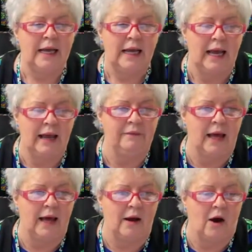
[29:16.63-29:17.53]
and
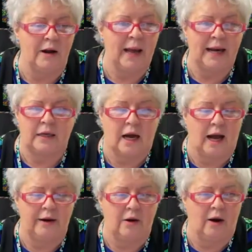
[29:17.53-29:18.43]
the automatic
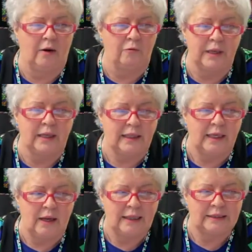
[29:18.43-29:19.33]
cut are
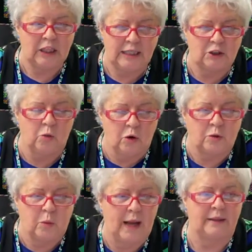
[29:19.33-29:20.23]
really it's, it's
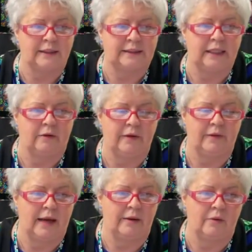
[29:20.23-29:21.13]
worthwhile considering that.